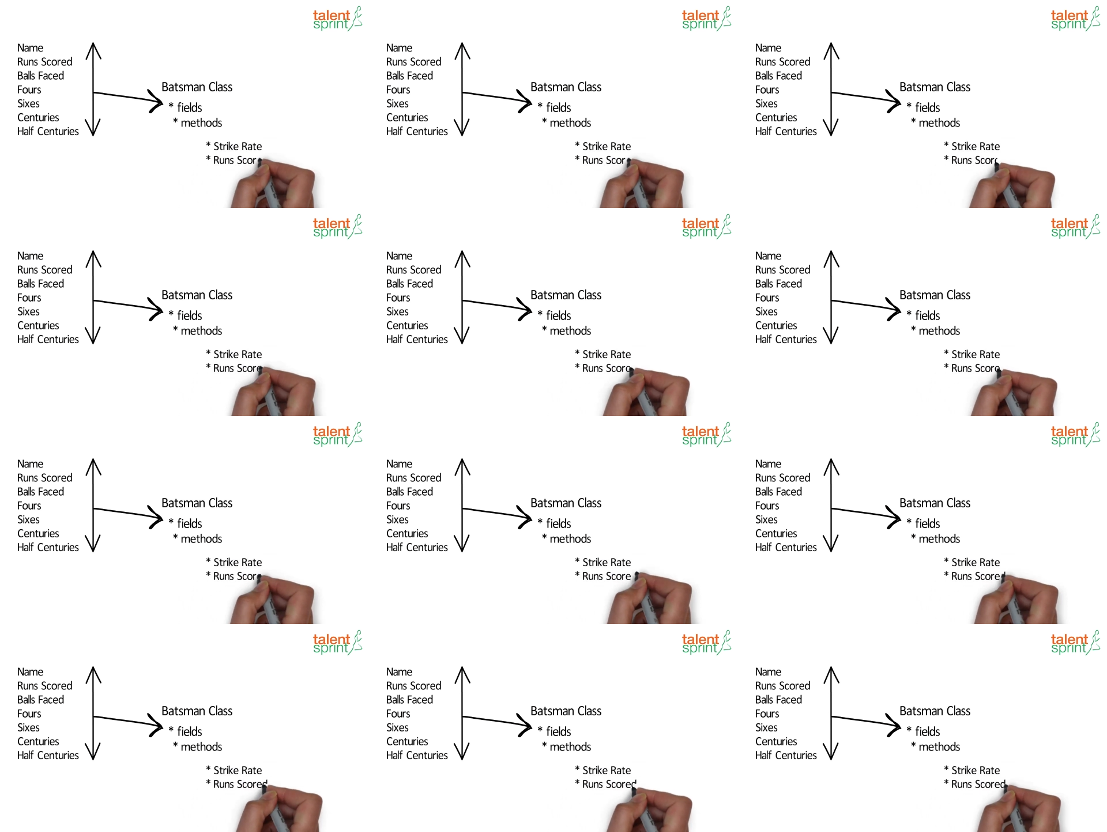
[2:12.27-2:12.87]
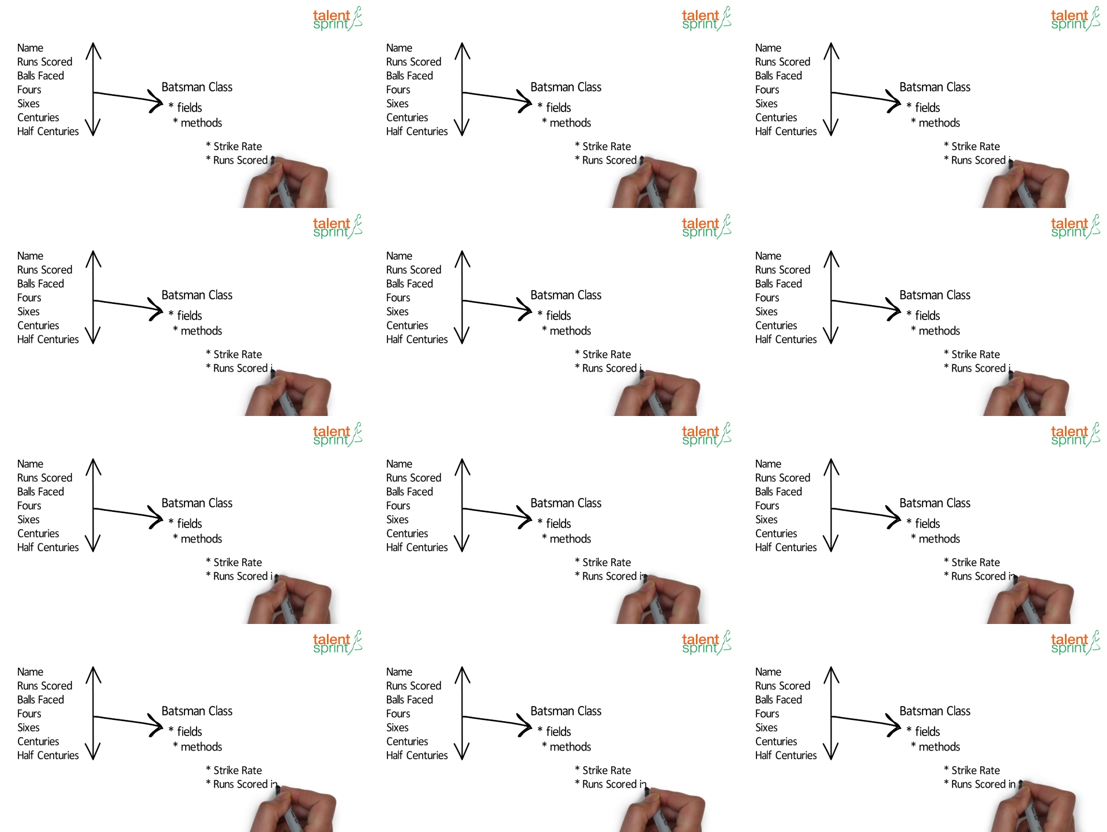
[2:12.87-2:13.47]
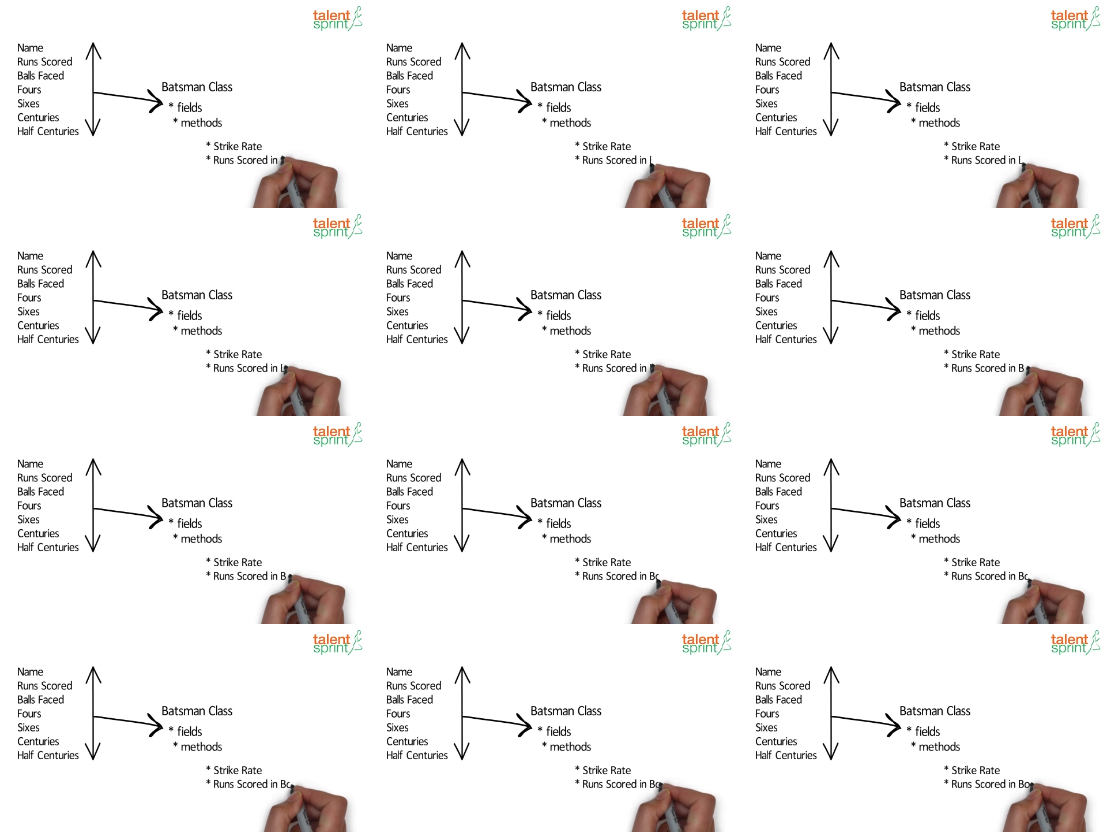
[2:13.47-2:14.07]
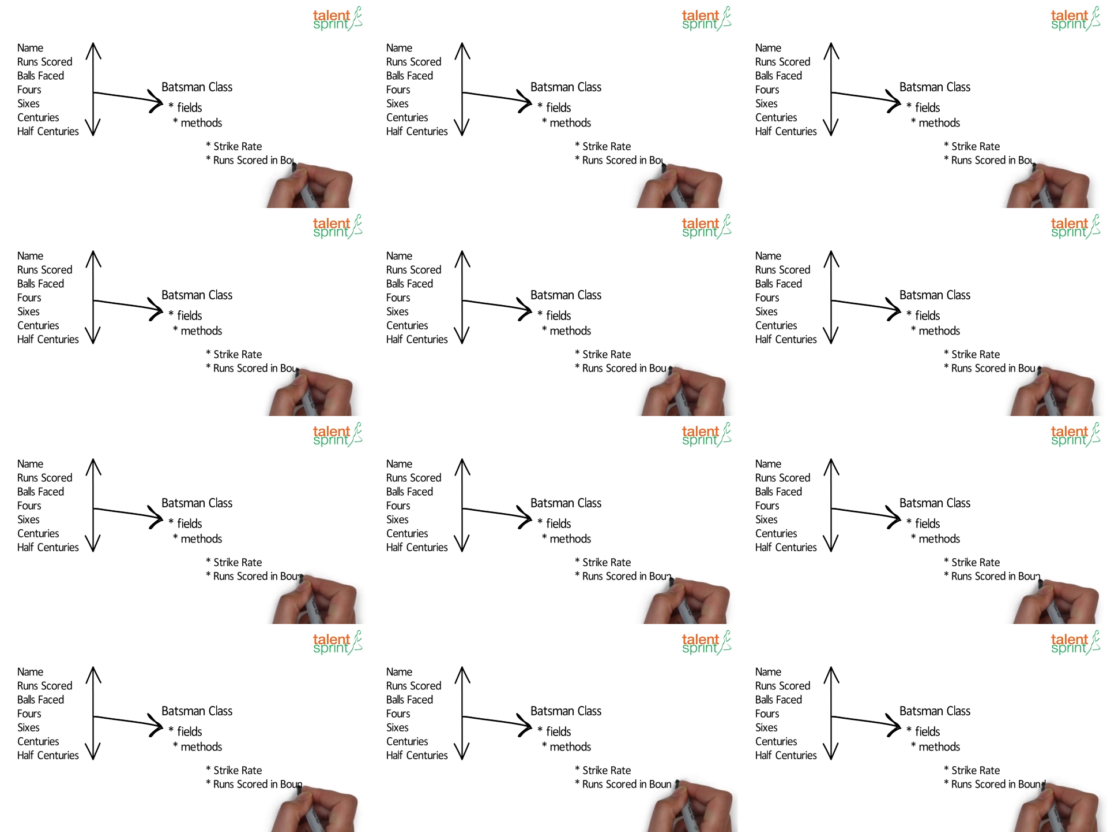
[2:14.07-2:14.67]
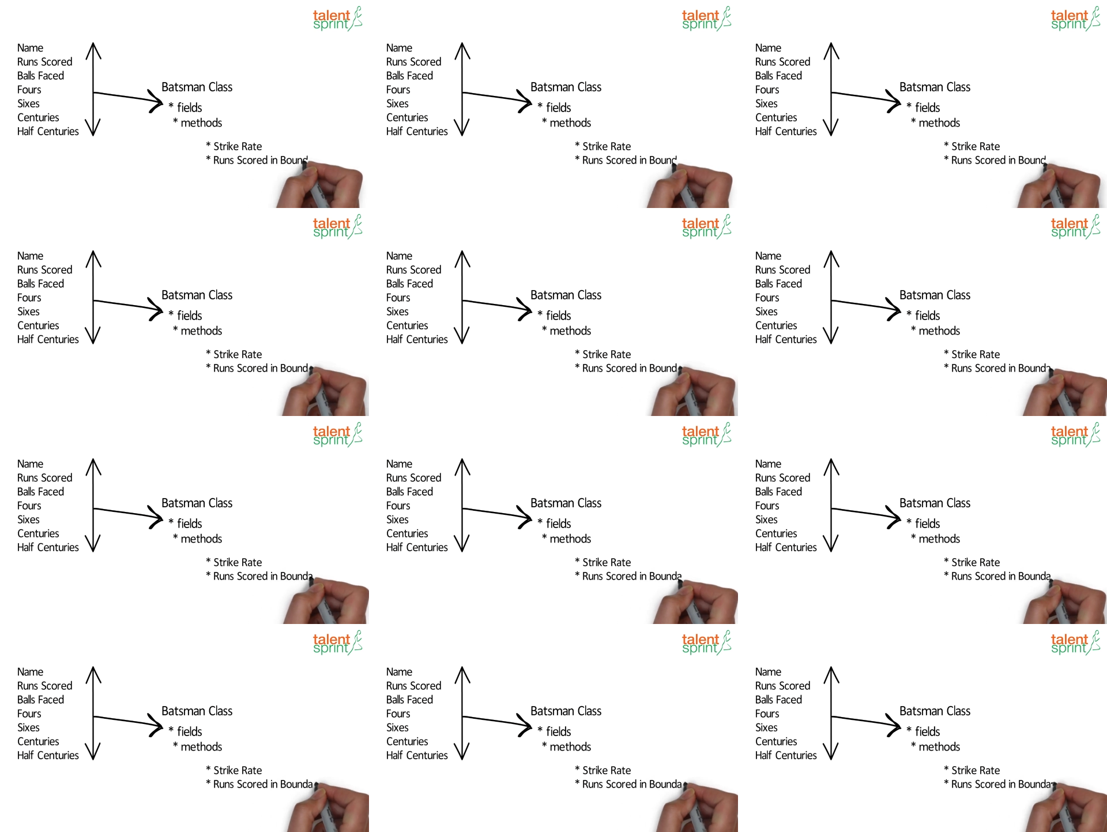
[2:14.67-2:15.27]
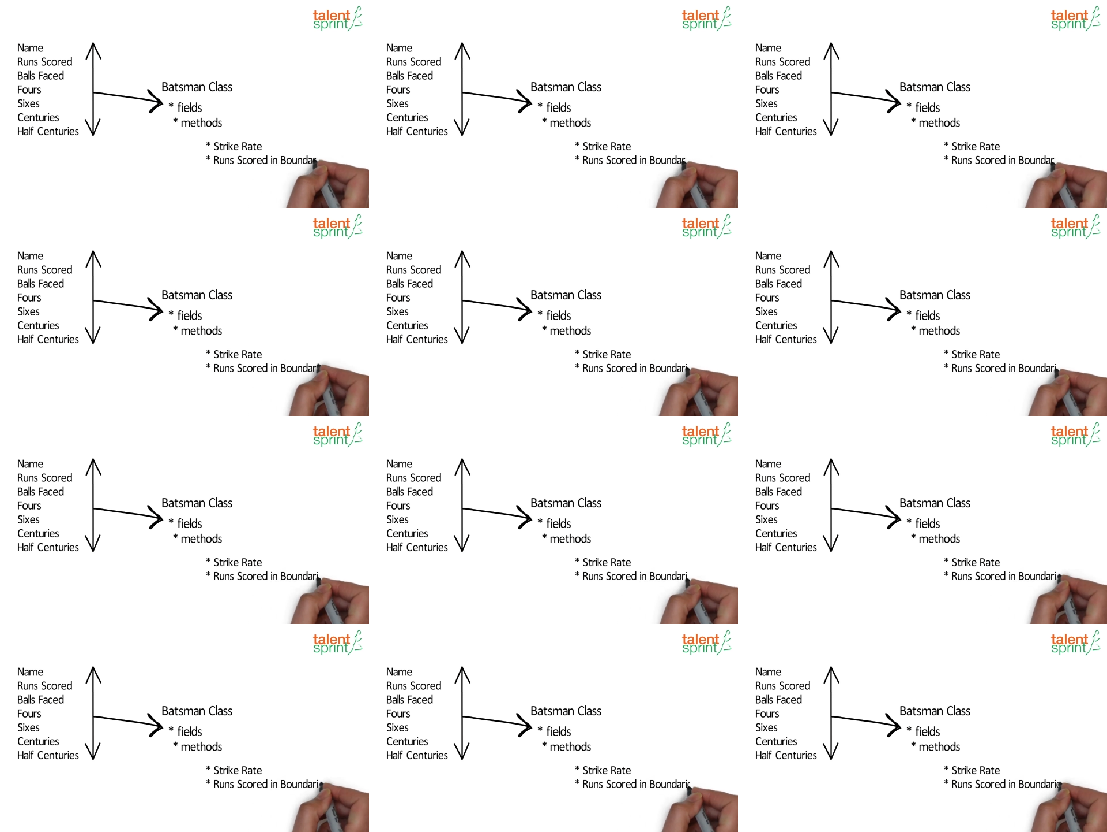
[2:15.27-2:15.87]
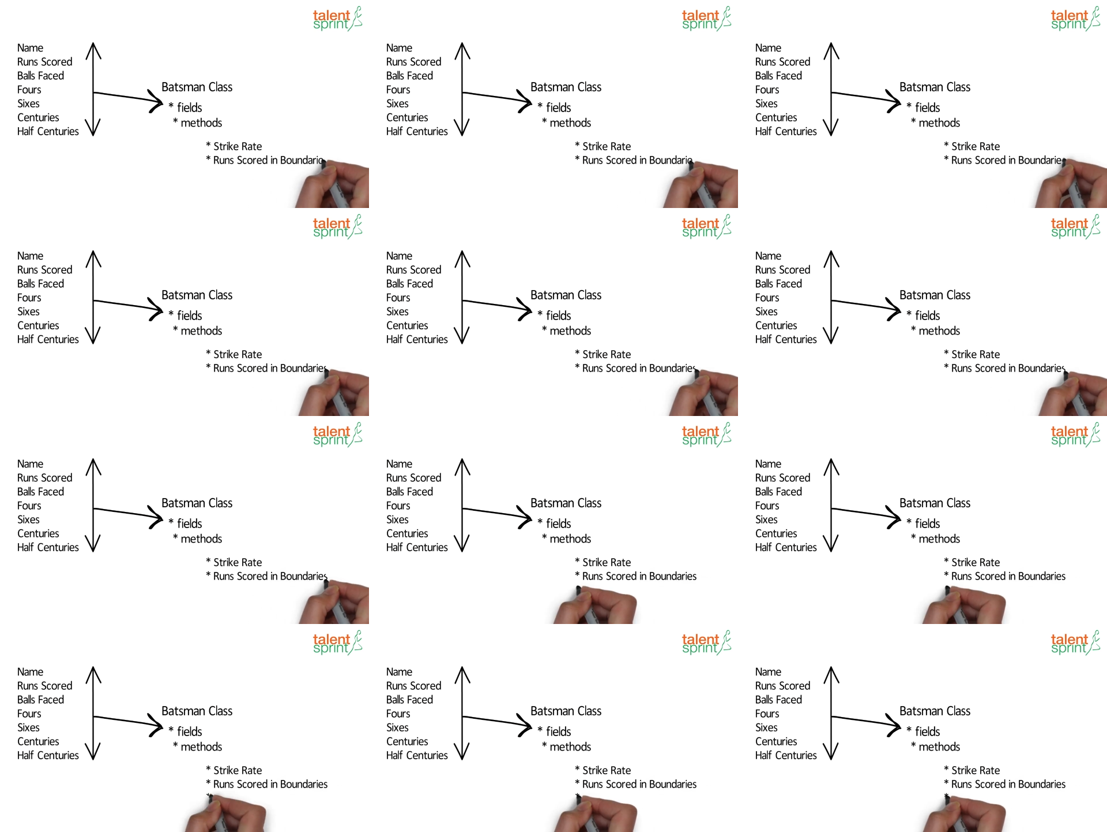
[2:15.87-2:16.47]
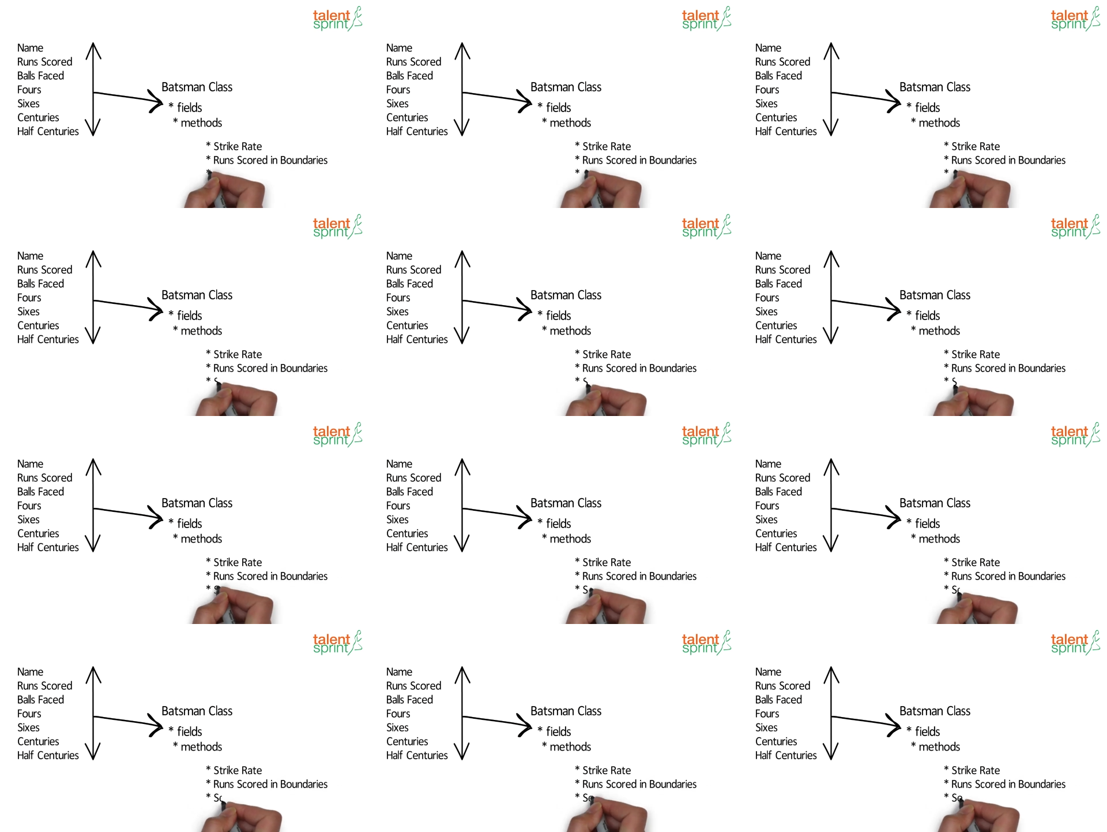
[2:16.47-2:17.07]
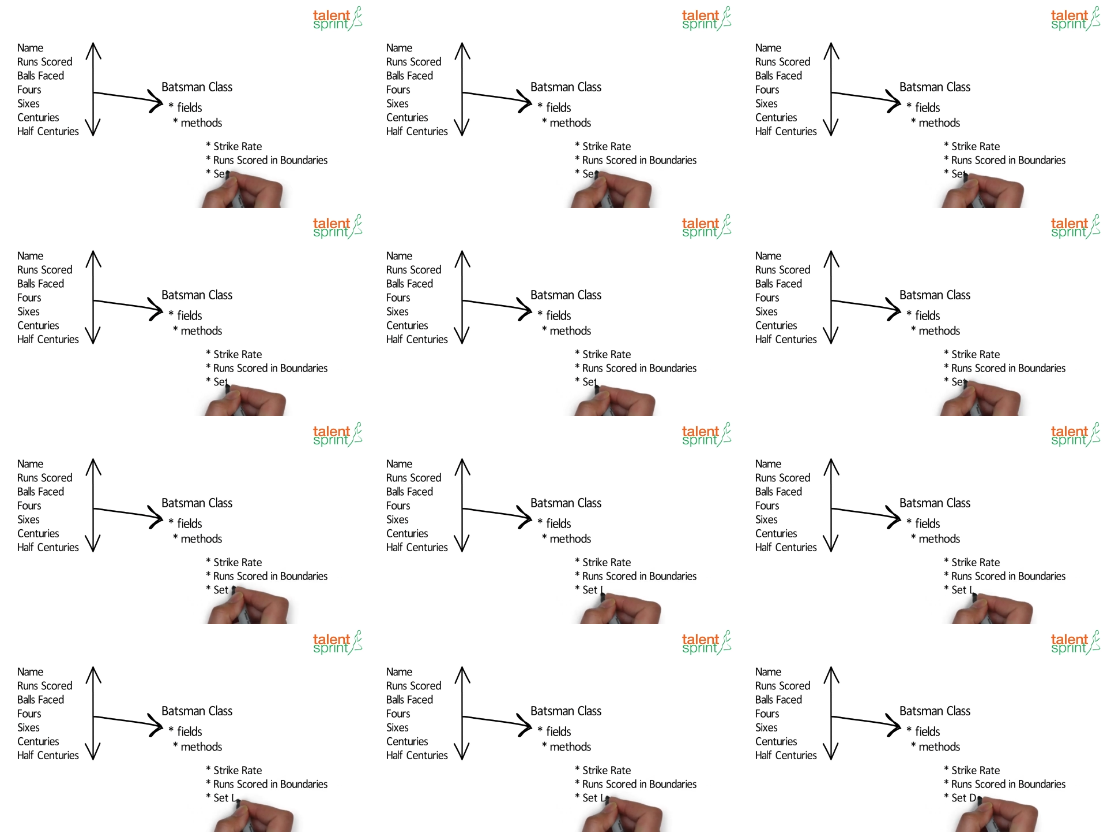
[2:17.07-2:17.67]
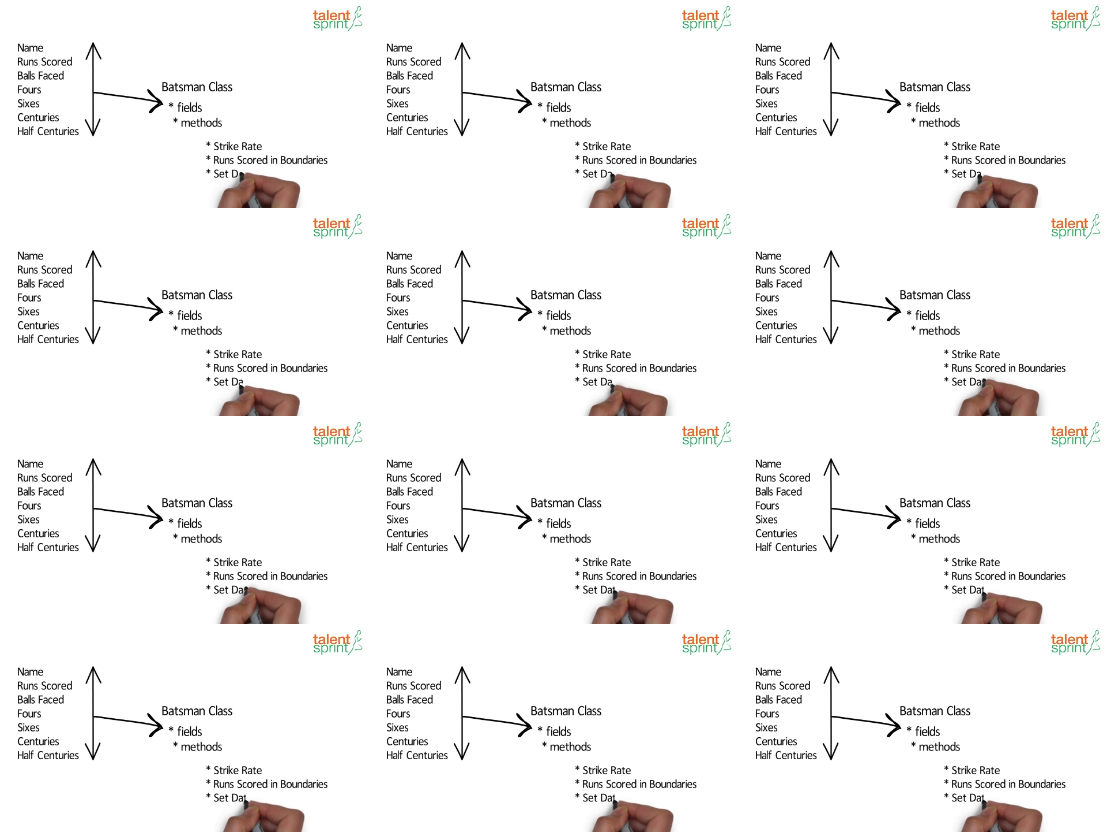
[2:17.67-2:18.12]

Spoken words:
No face is visible, so there are no lips to read.